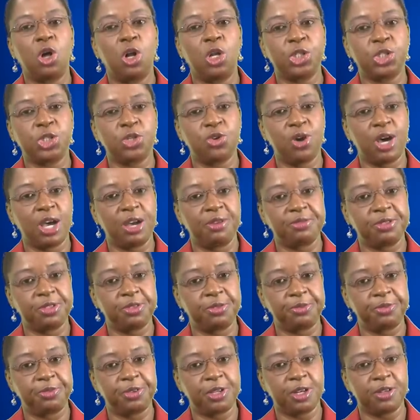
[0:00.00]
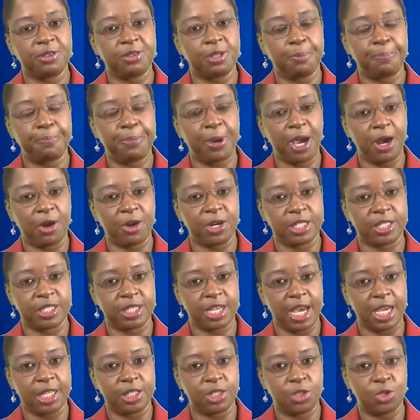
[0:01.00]
also have to fear the
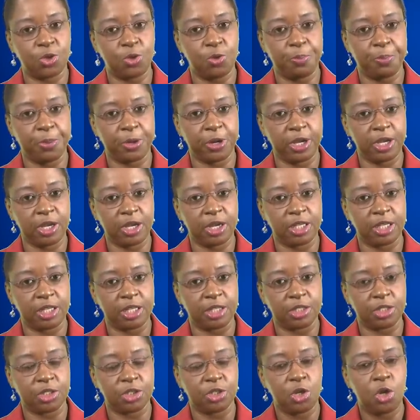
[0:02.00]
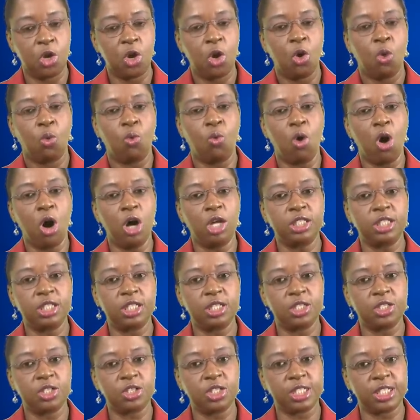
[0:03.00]
parasites who prey on it,
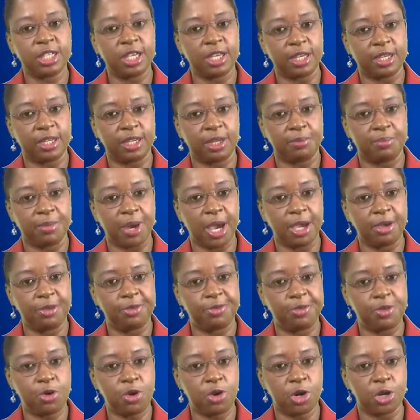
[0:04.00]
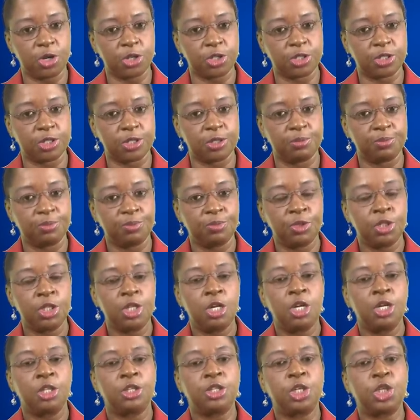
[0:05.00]
wanting to take it by force.
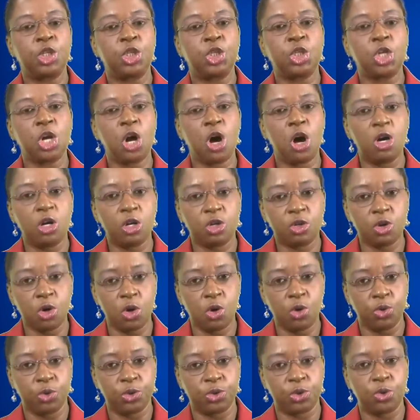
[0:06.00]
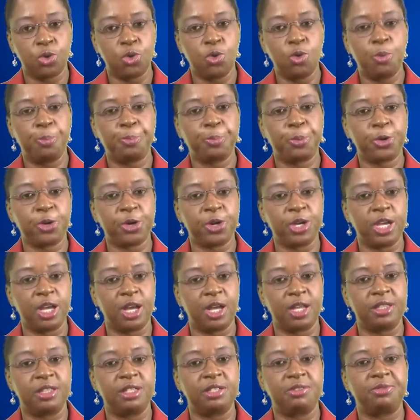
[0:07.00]
The John crows who prey
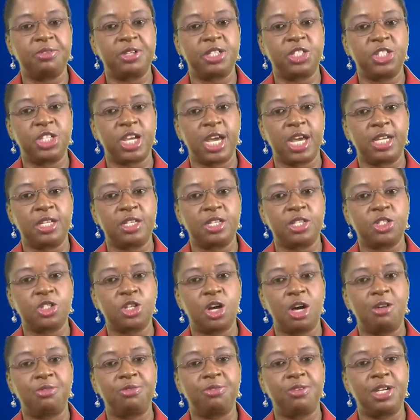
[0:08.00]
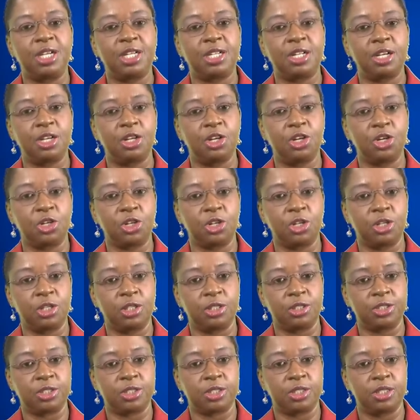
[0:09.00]
on the vaginas of little
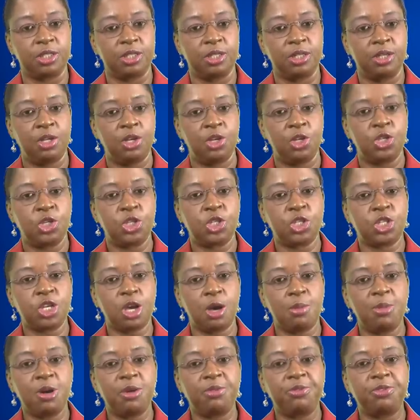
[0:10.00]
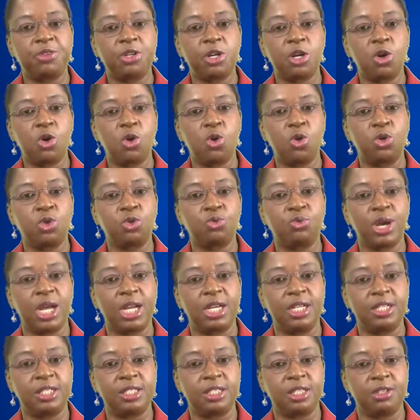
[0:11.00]
girls, some of their own
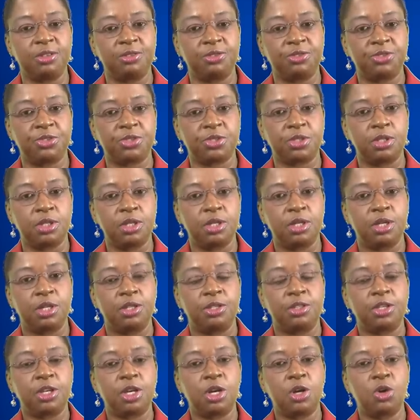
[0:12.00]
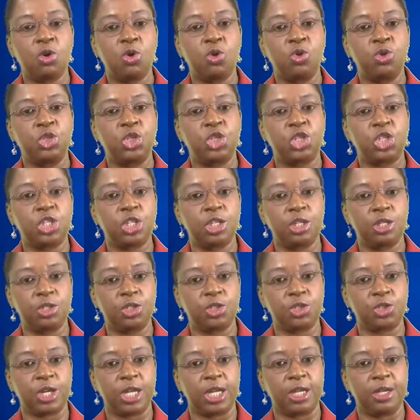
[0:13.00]
relatives, their own
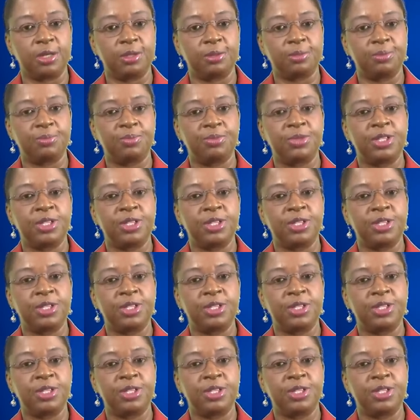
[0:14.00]
children.